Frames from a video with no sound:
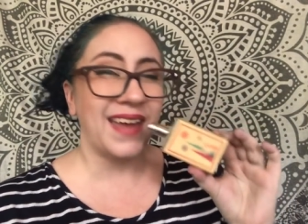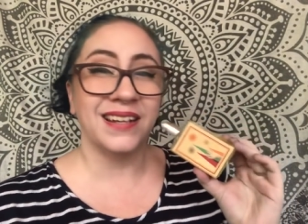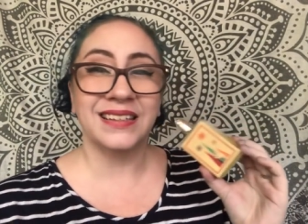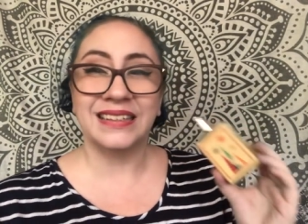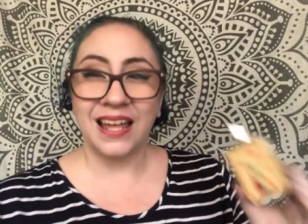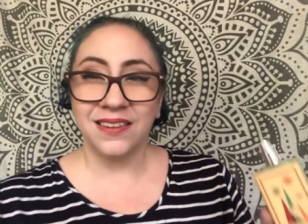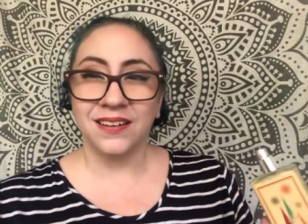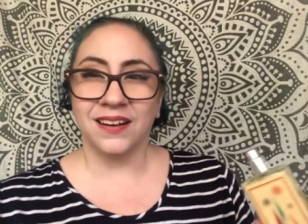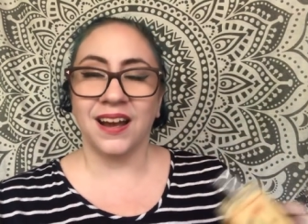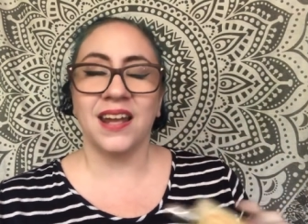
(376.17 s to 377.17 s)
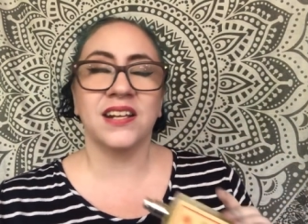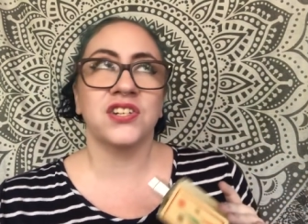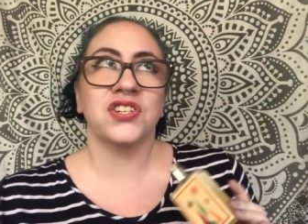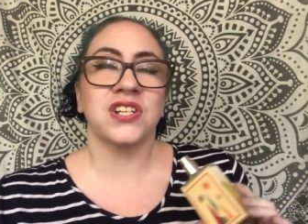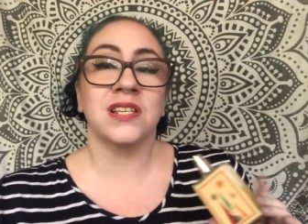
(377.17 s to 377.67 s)
and leather, and
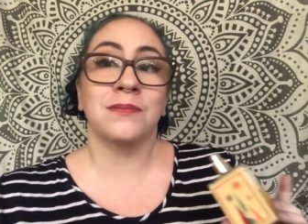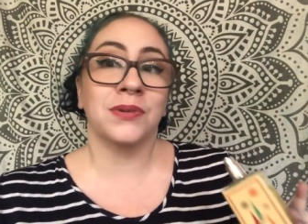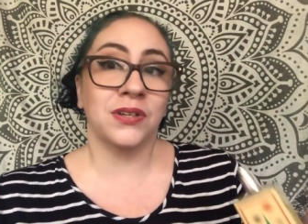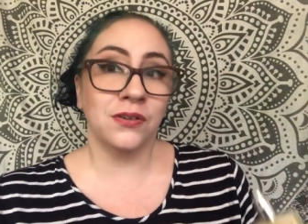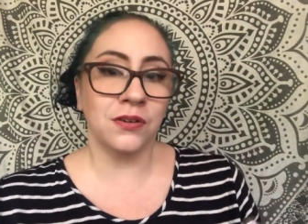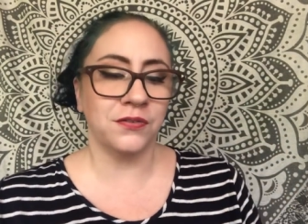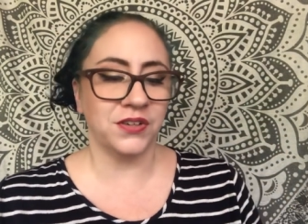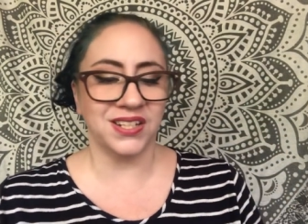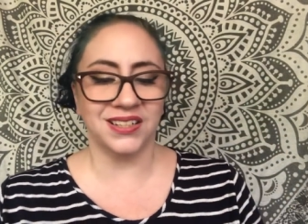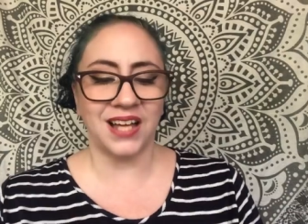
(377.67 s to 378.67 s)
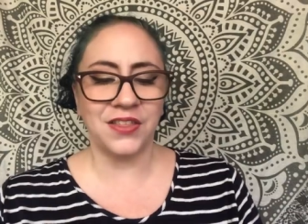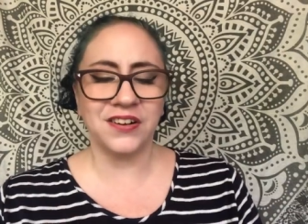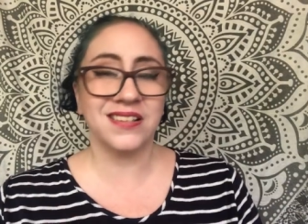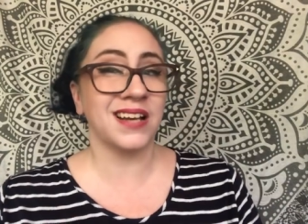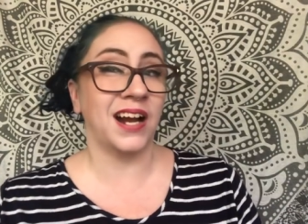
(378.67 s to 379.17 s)
it's just beautiful. The
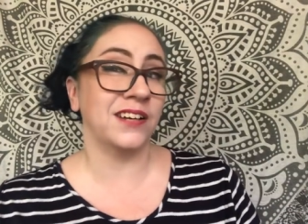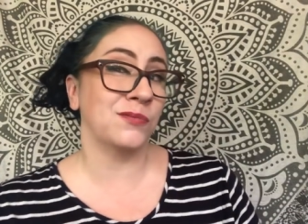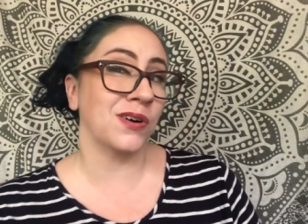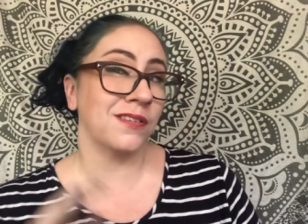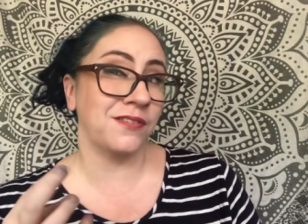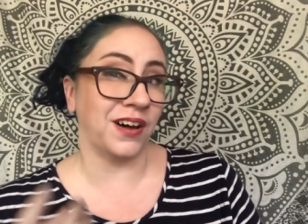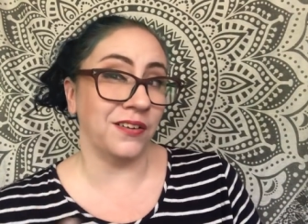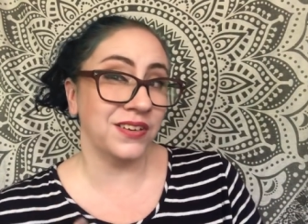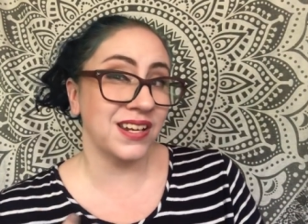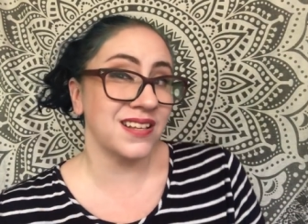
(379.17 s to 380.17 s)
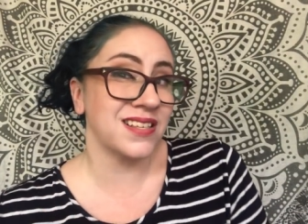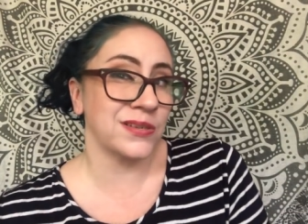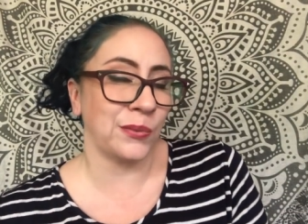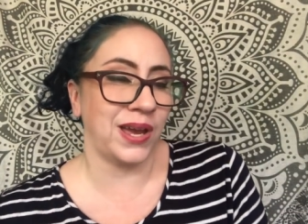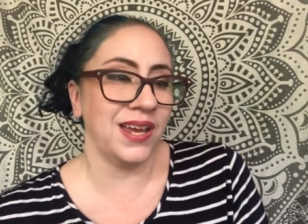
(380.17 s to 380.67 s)
leather is kind of more velvety
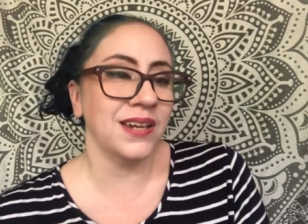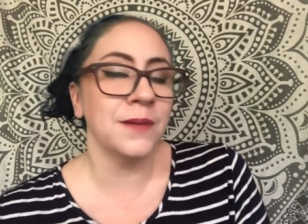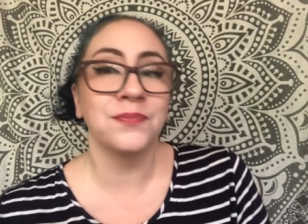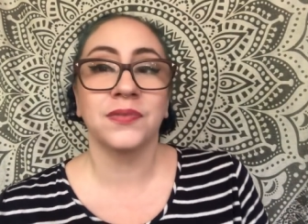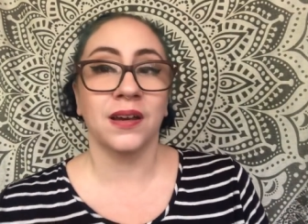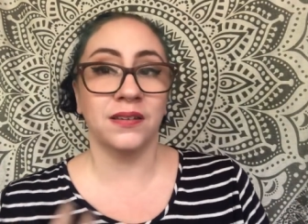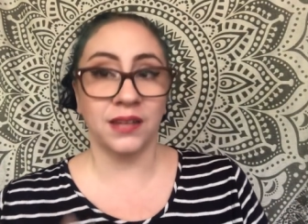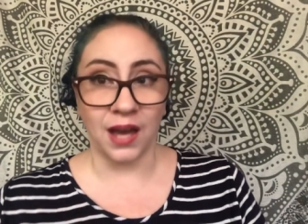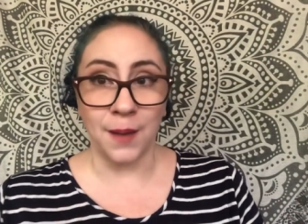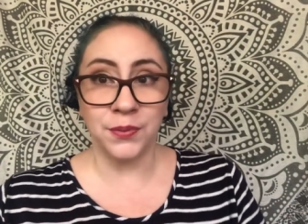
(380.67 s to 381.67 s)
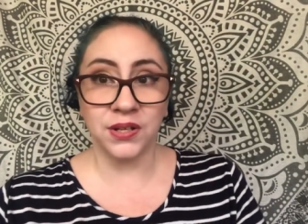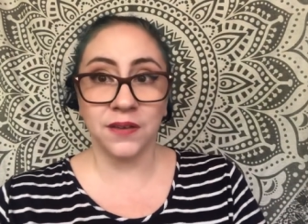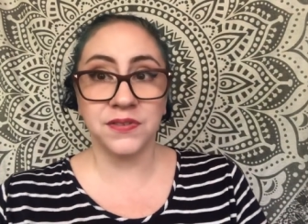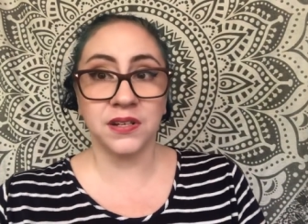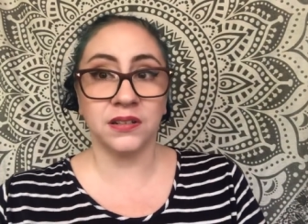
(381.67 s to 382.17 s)
suede, and the apple
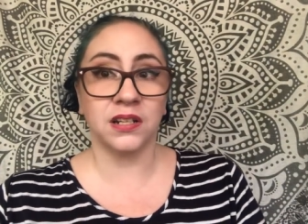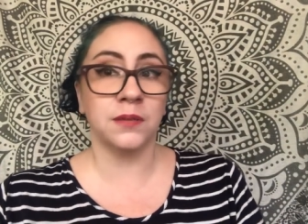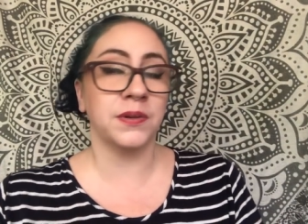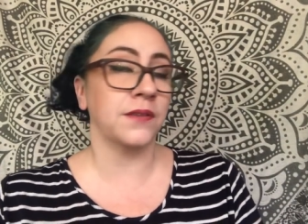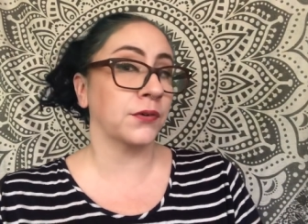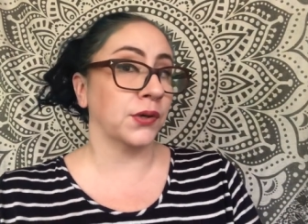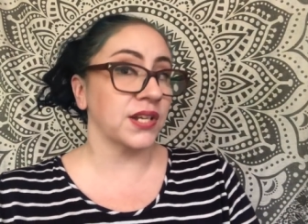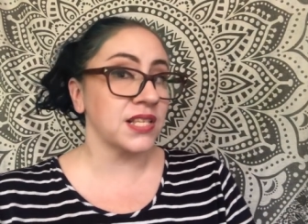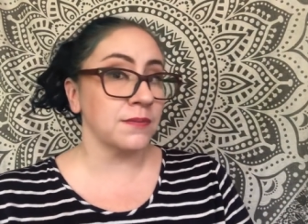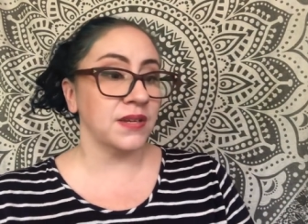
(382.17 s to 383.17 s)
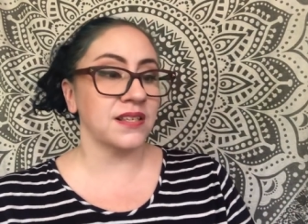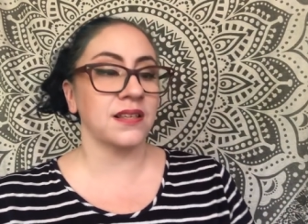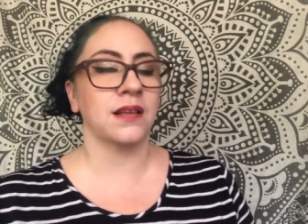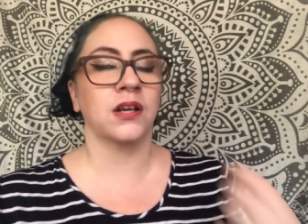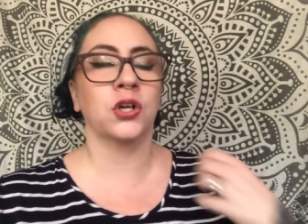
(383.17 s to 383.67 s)
gives it a little bit of
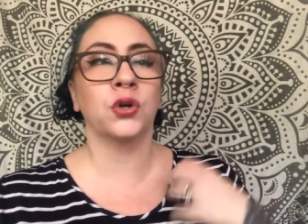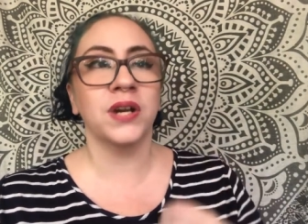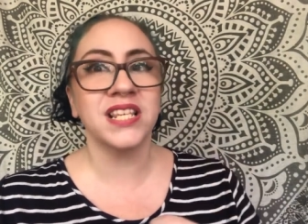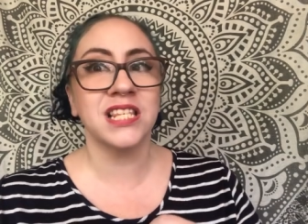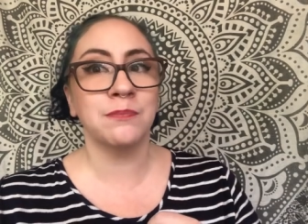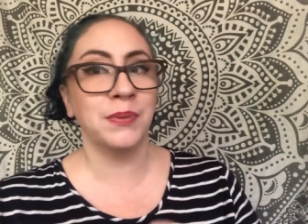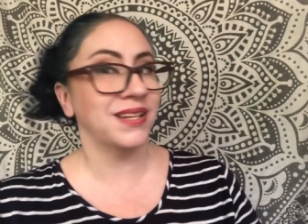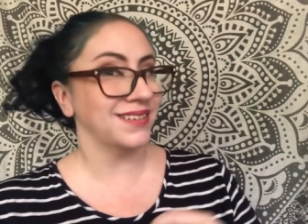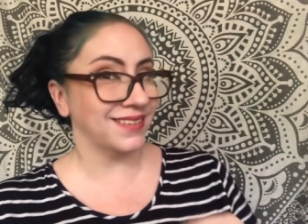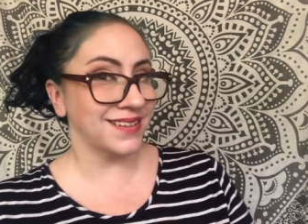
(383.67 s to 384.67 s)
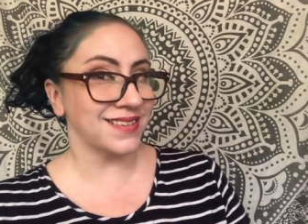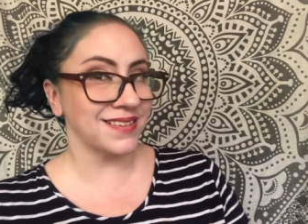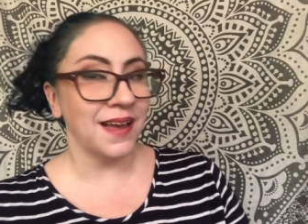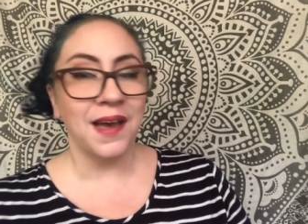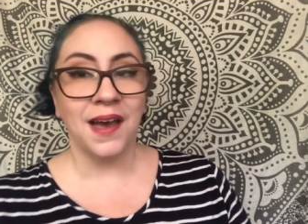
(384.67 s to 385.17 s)
crispness, crispness